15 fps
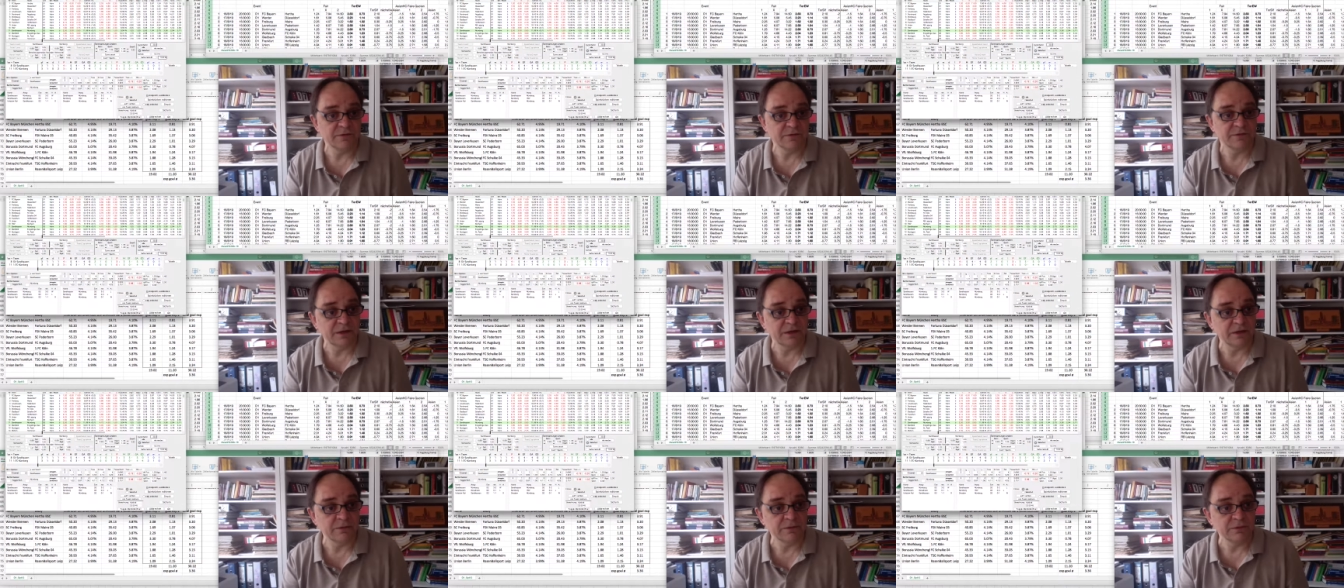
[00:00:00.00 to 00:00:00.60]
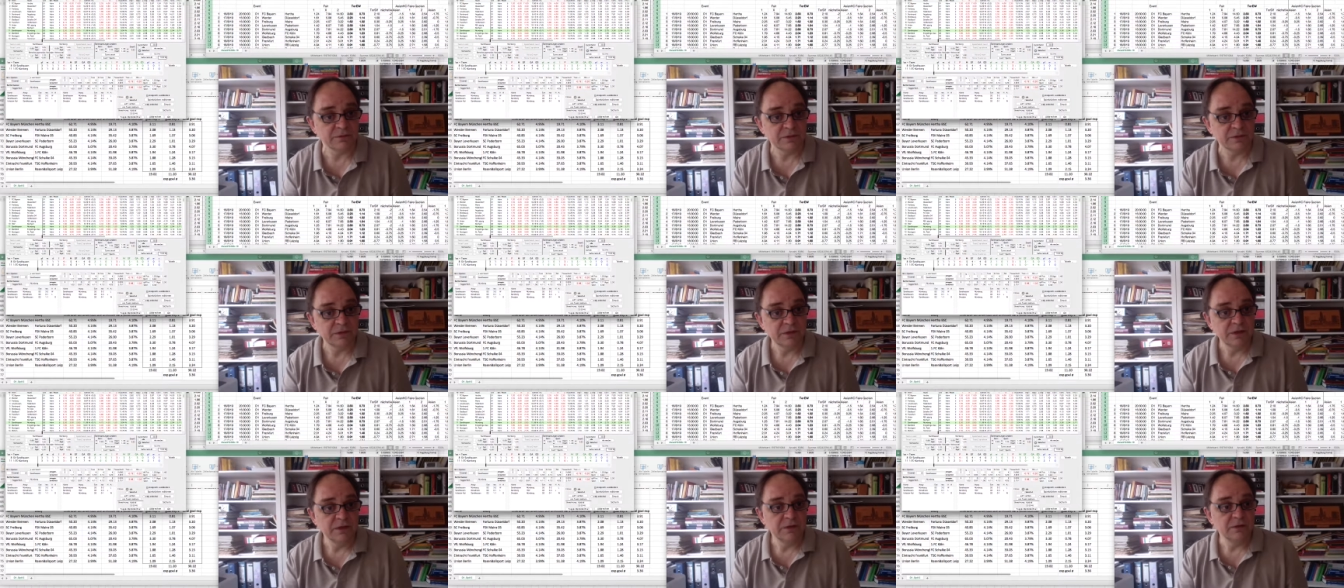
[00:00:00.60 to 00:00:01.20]
They don't,
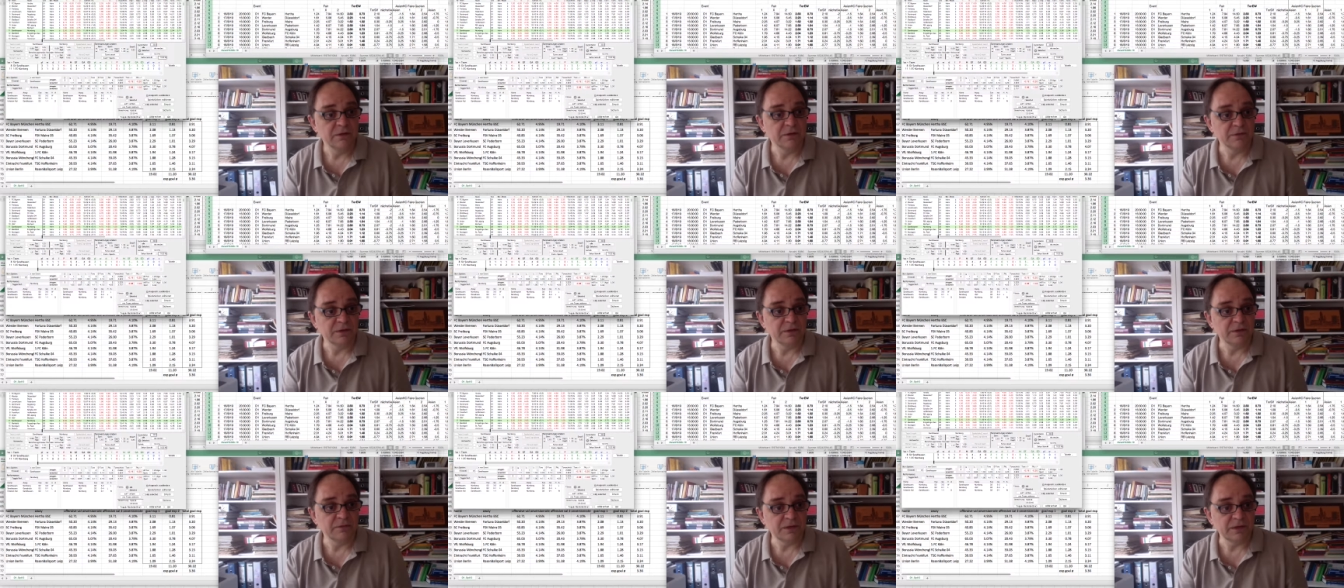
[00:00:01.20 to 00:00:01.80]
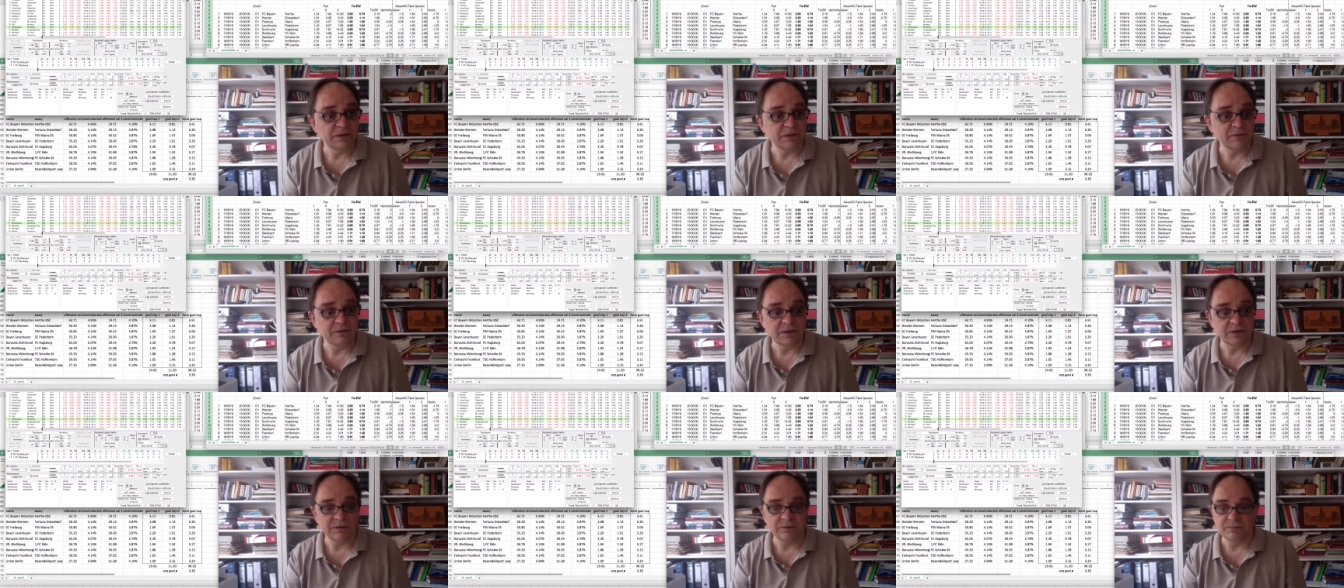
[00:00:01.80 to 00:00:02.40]

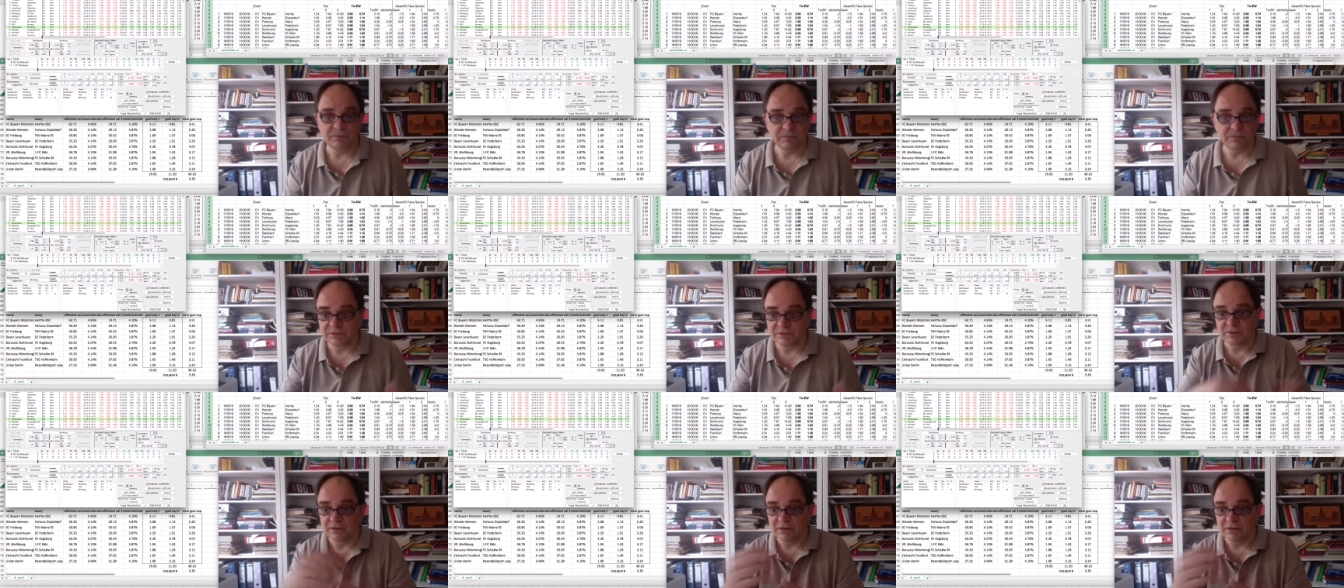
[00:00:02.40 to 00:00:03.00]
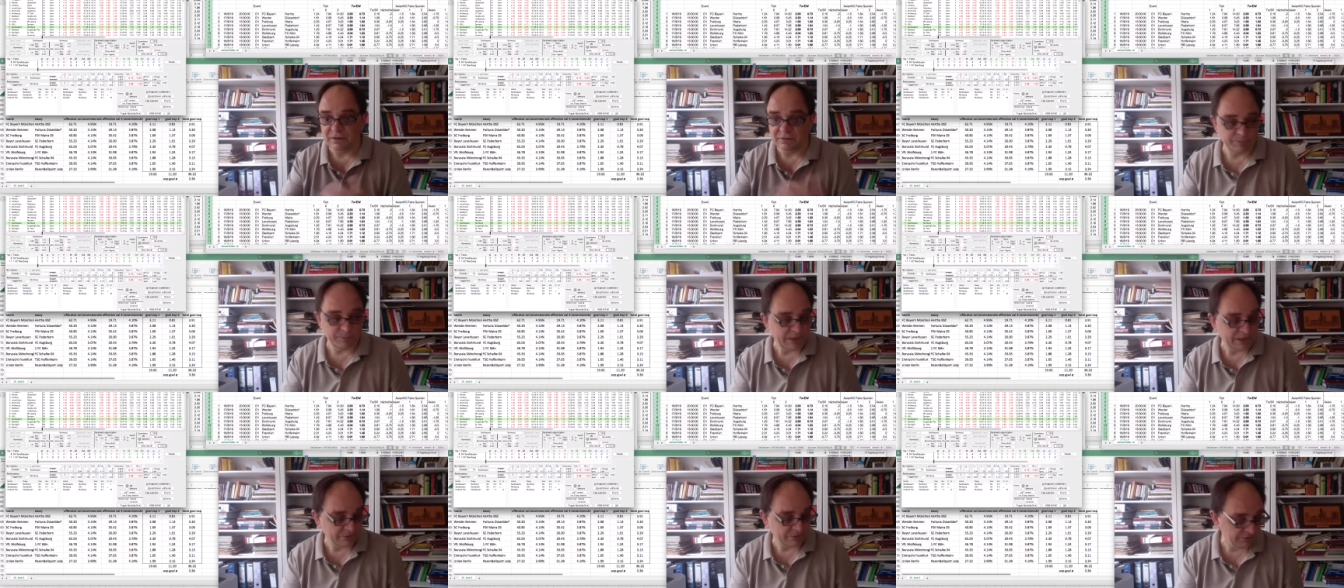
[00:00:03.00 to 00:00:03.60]
they do not have
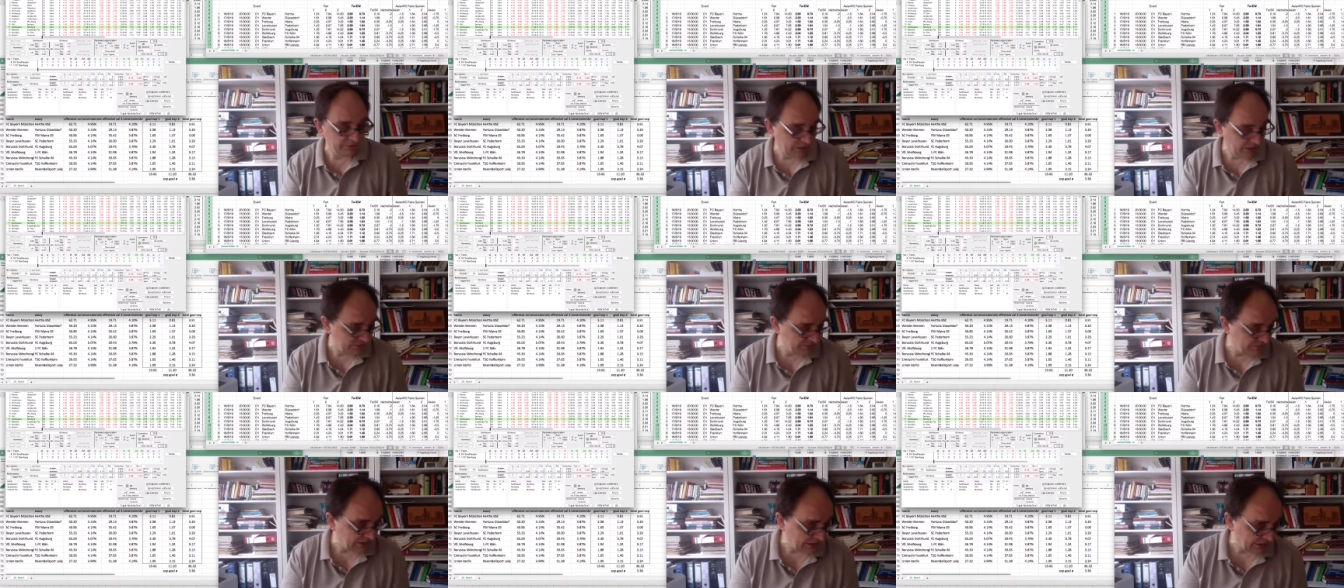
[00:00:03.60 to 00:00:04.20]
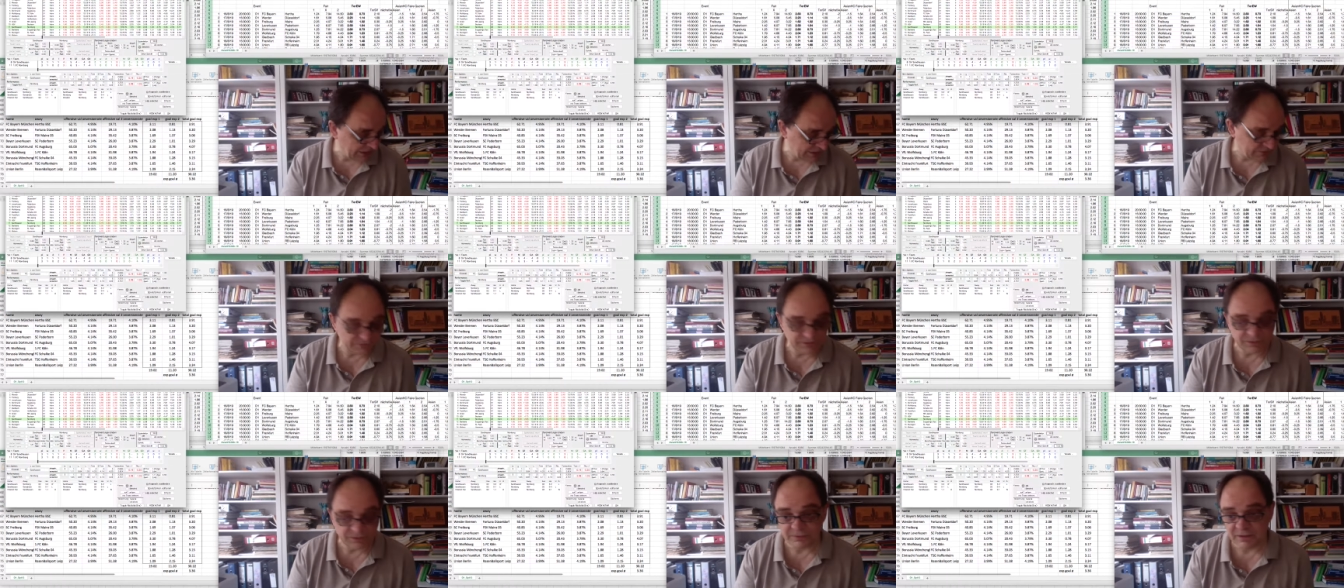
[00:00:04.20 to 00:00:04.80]
bad results yet,
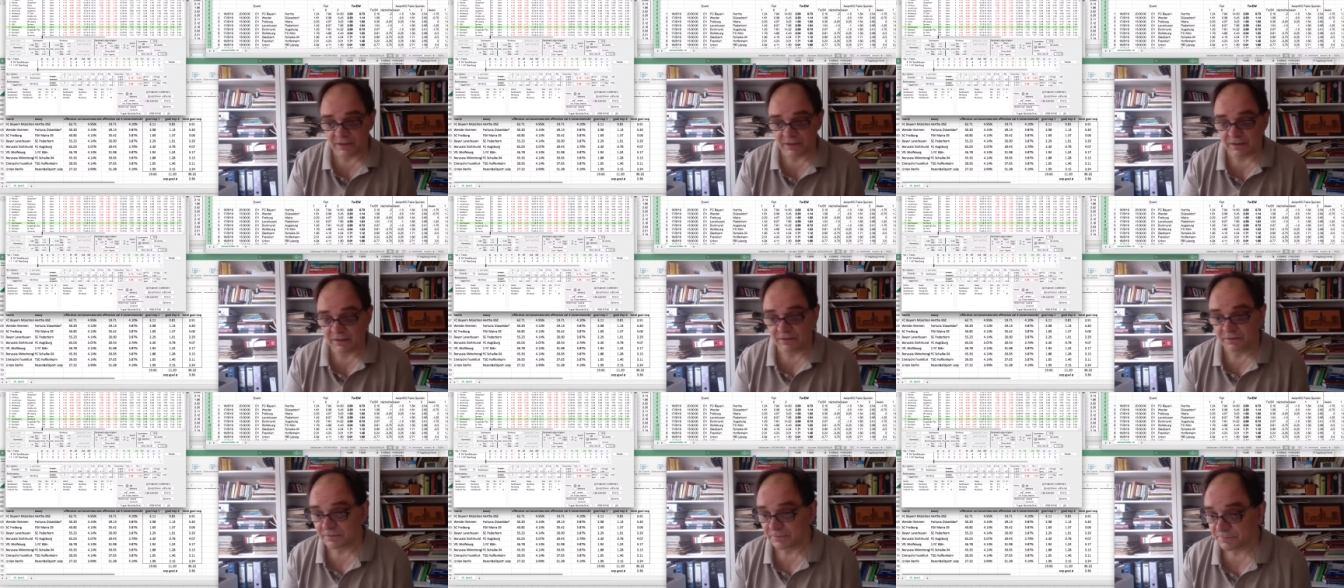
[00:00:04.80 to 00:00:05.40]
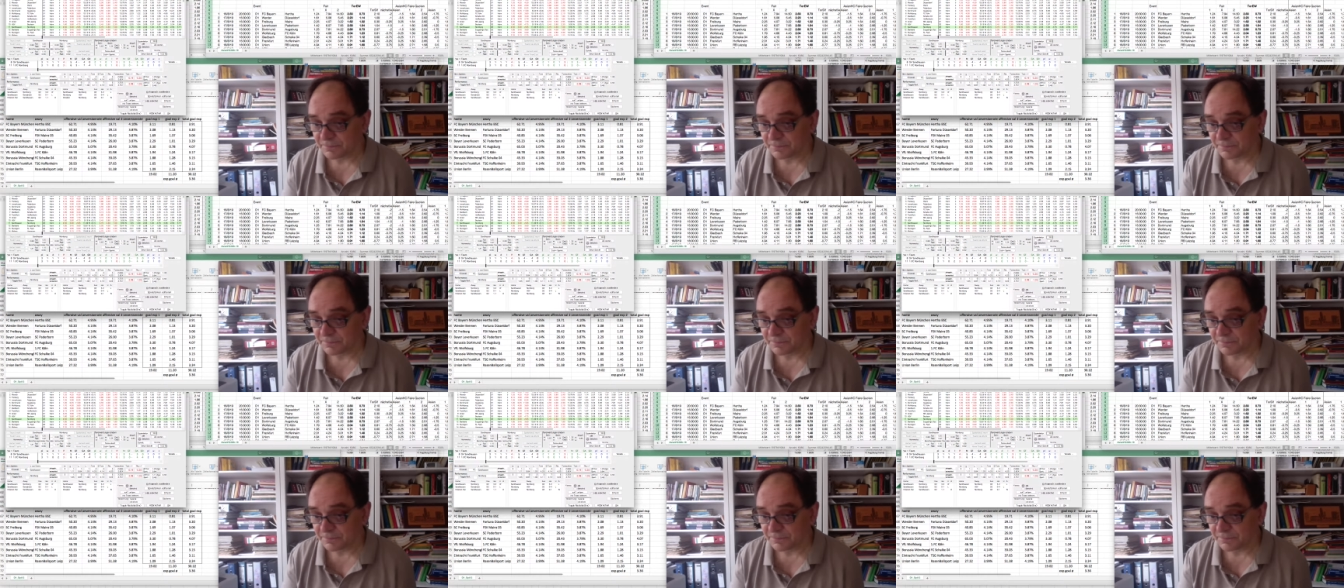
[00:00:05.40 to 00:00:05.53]
so they are not.